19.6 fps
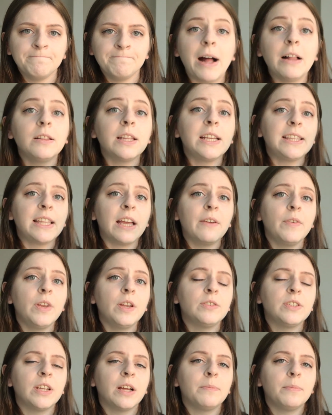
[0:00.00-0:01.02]
I'll link that
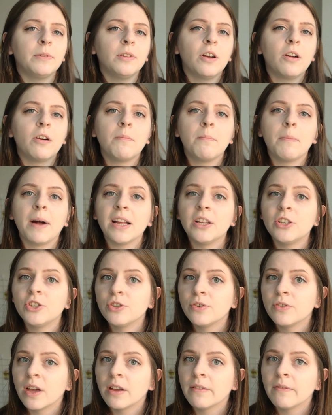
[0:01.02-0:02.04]
video down below. Mind
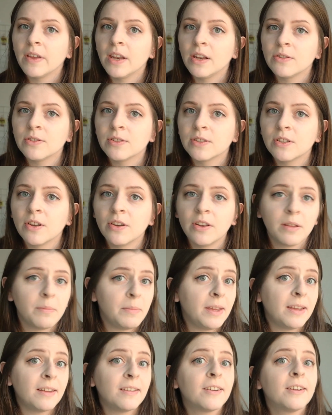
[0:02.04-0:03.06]
you, that video is going to
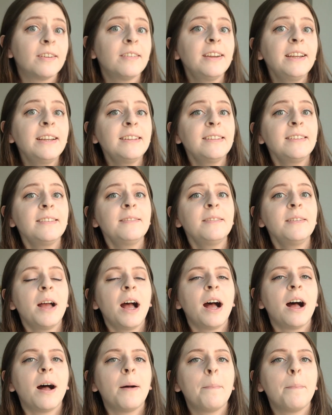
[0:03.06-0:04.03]
be in Korean,